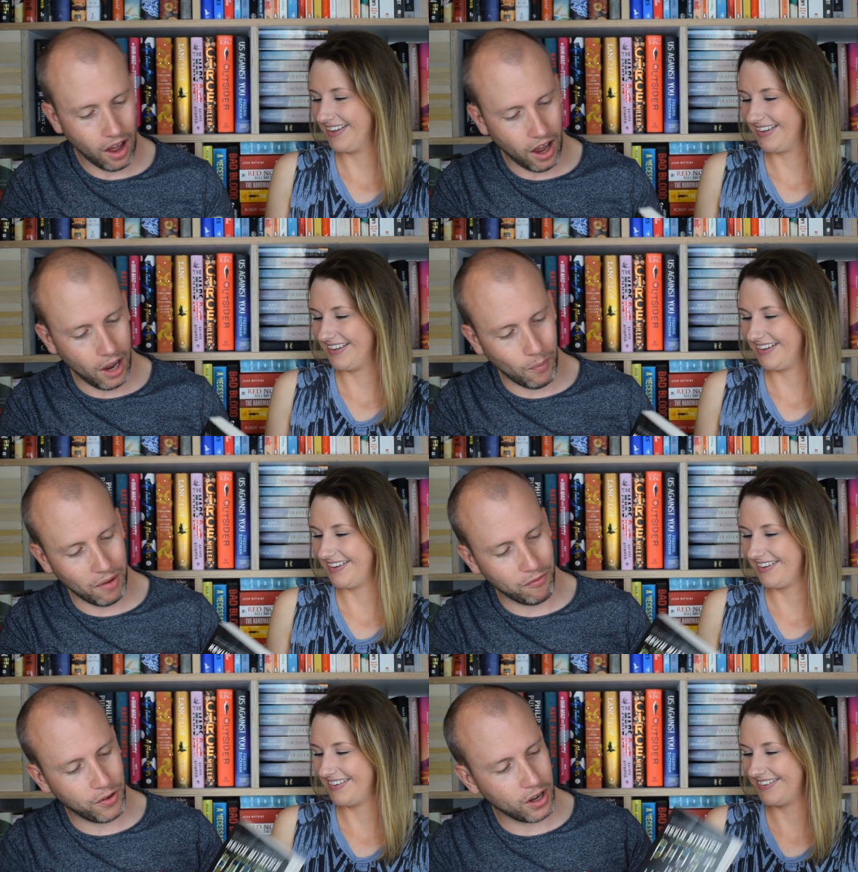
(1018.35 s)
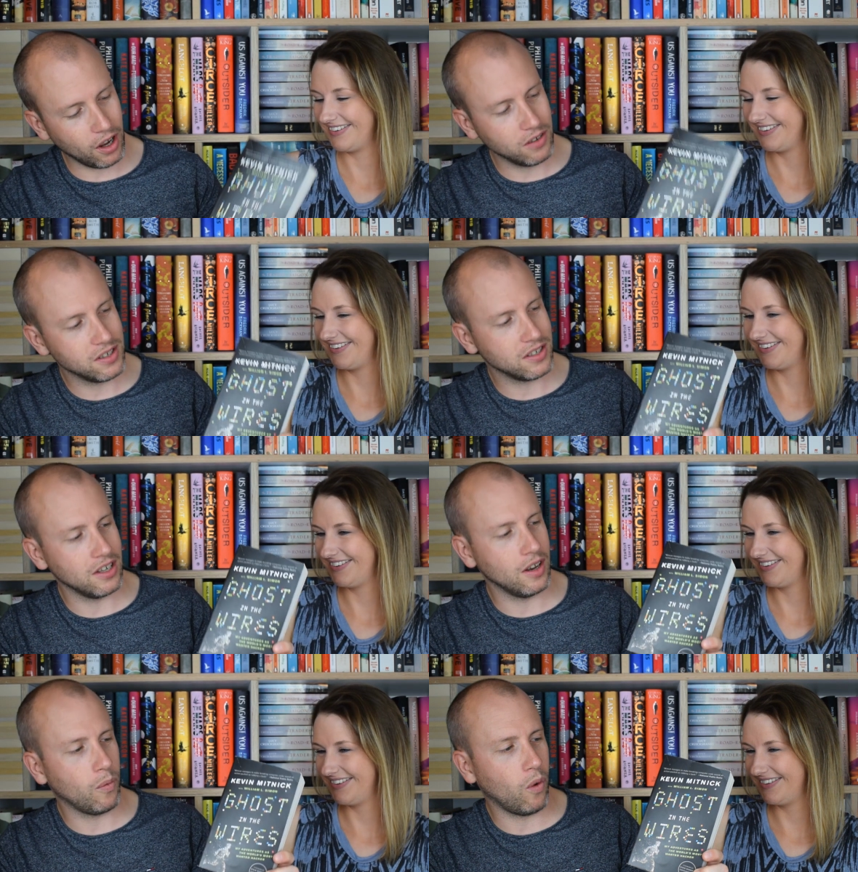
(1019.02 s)
Speaker 1: I went for Ghost
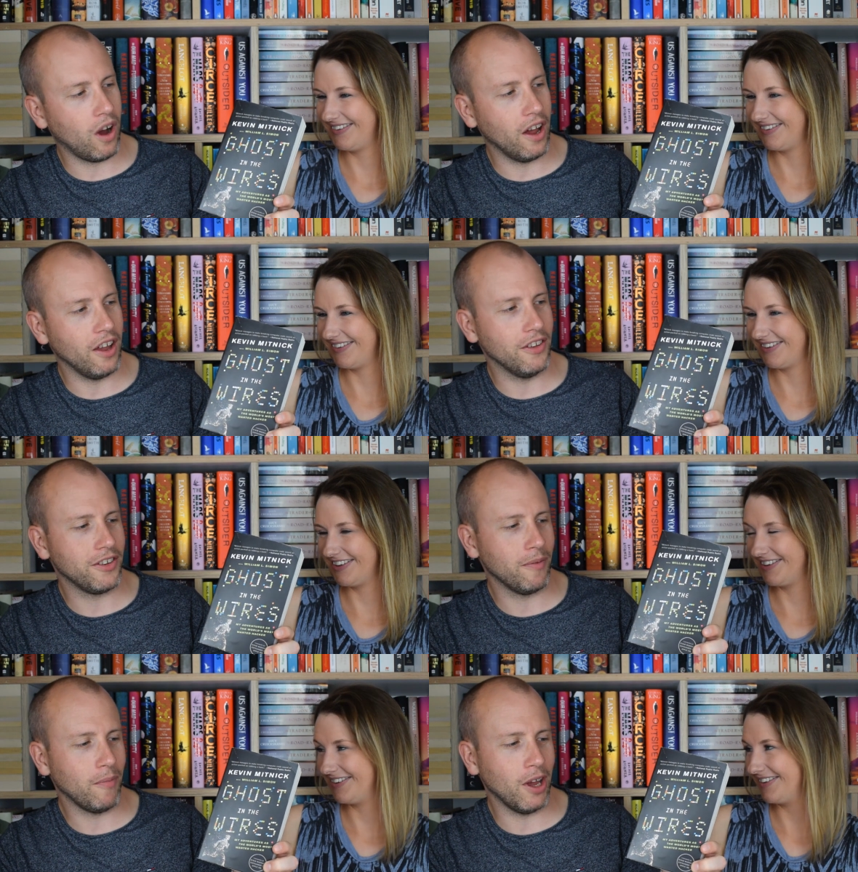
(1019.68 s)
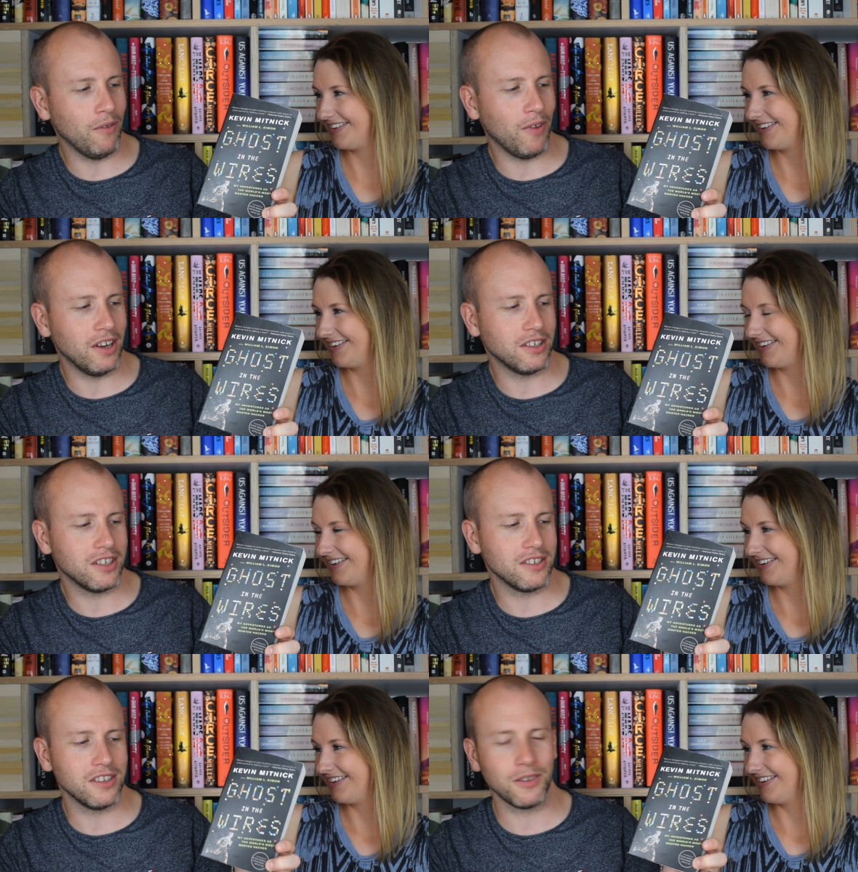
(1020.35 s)
in the Wires: My
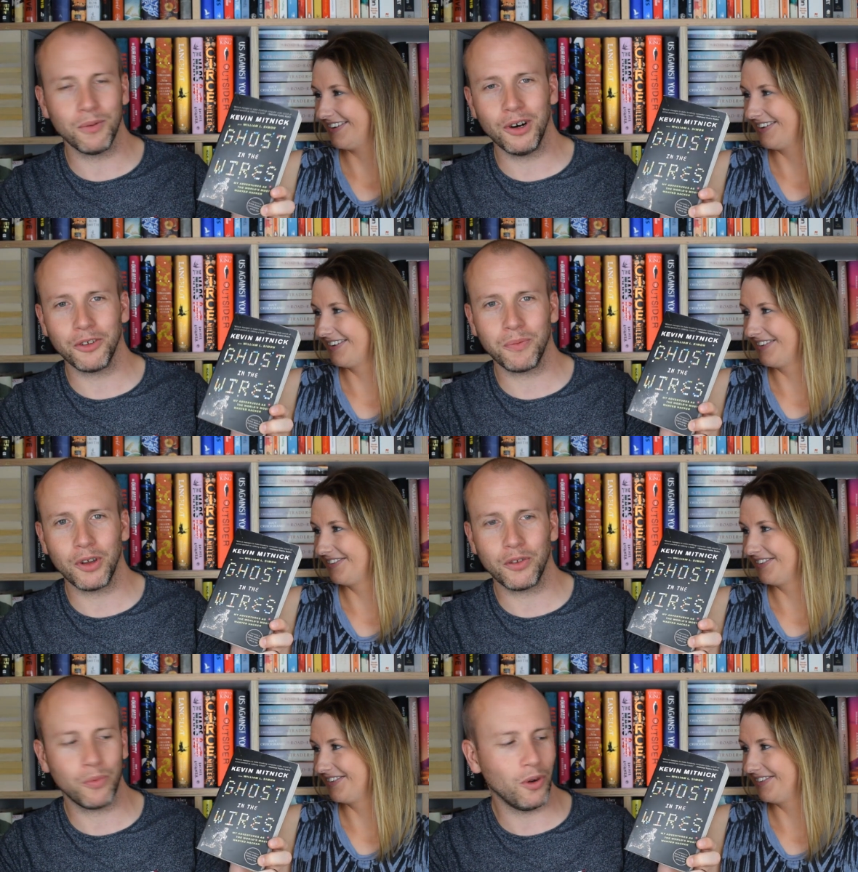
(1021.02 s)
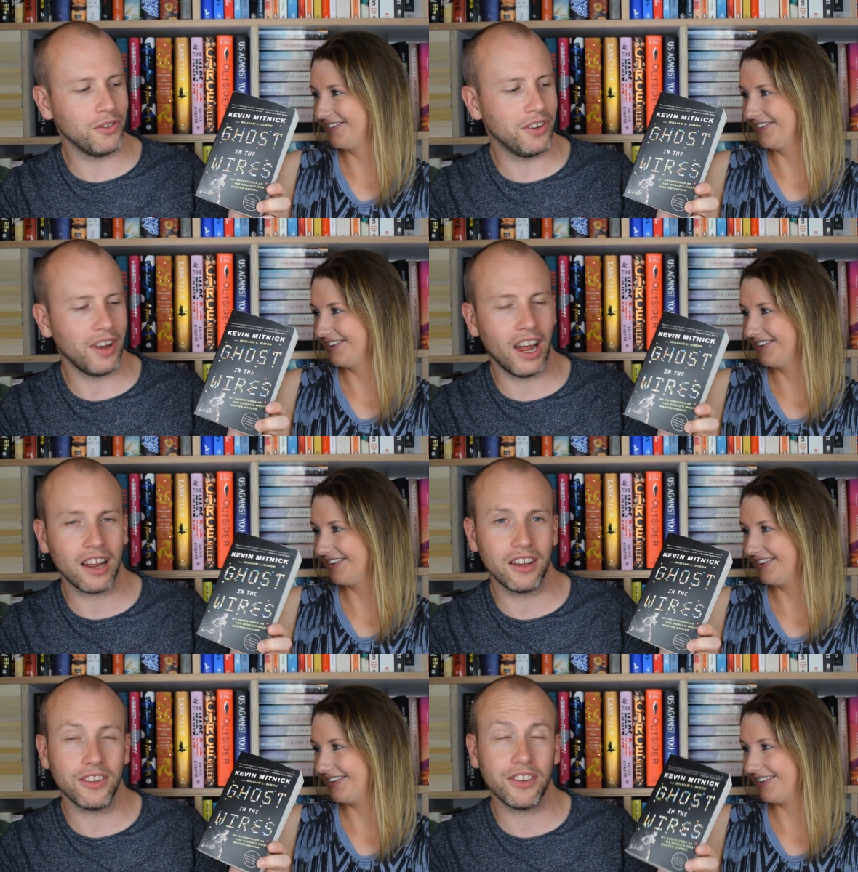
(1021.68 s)
Adventures as the World's Most Wanted
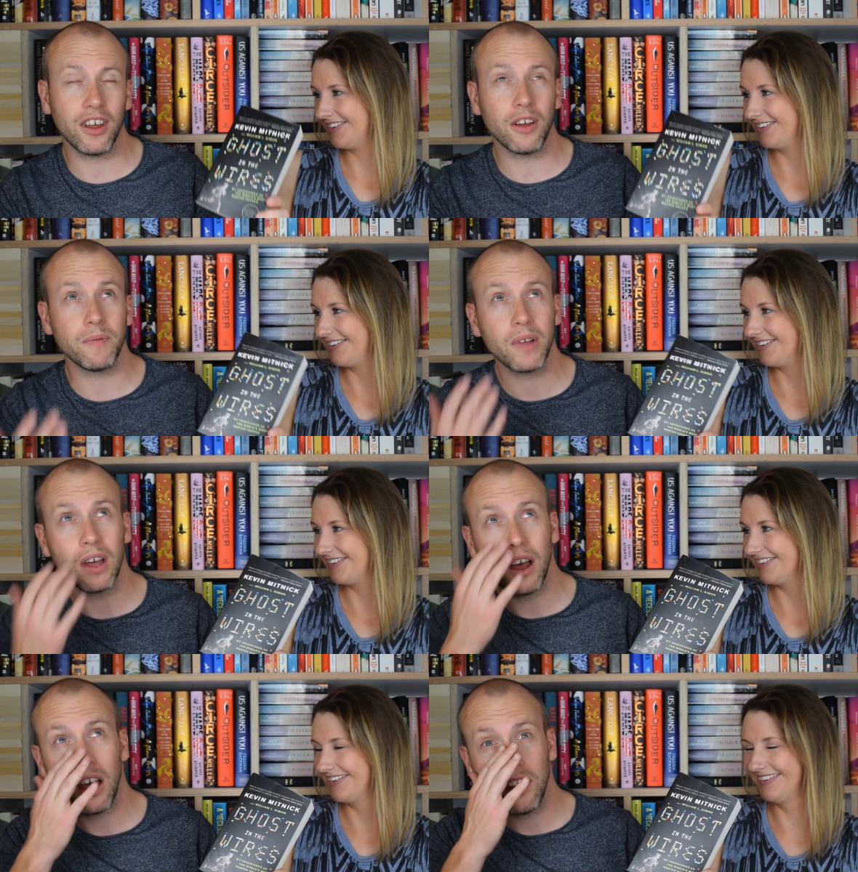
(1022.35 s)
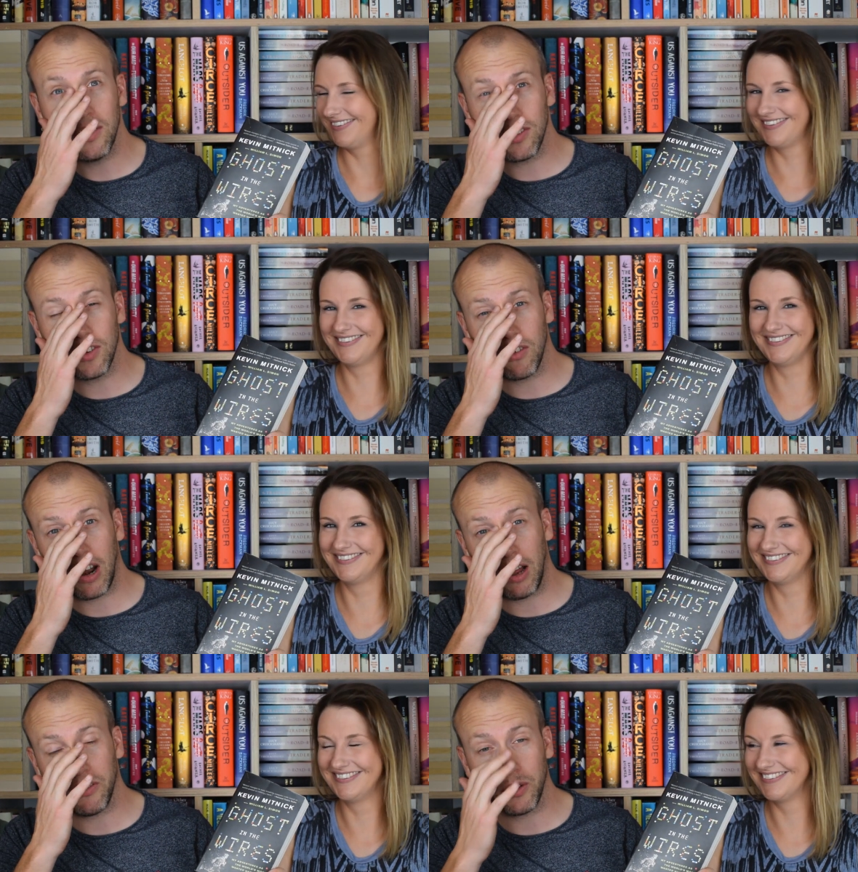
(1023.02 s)
Hacker. So this is
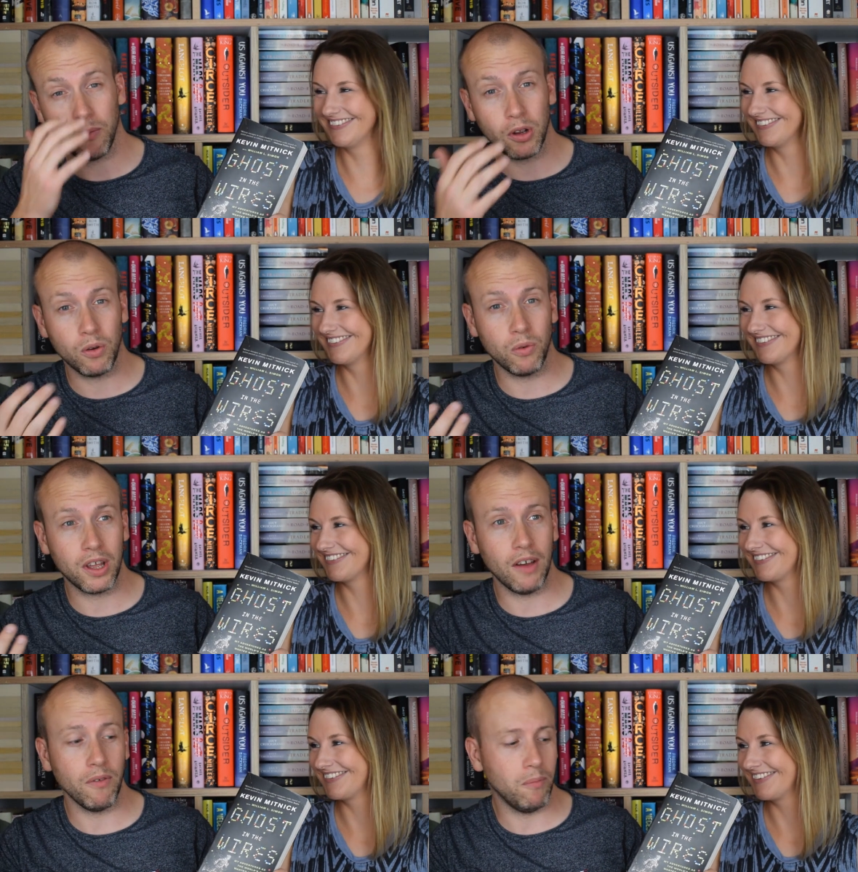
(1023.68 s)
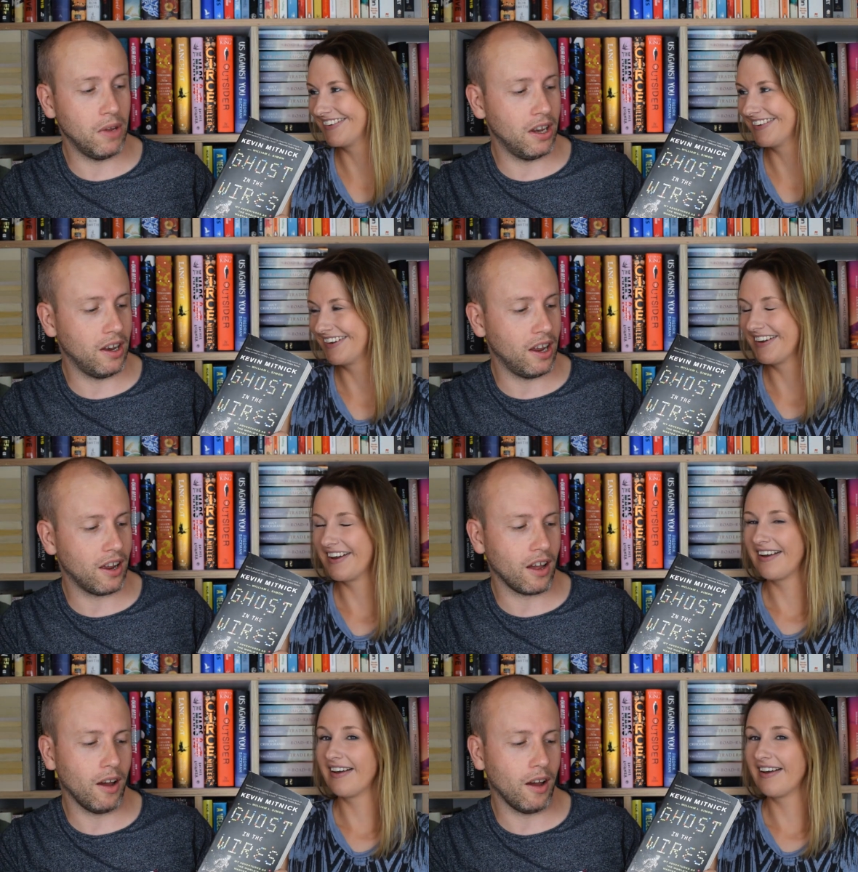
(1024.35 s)
around someone called Kevin Mitnick.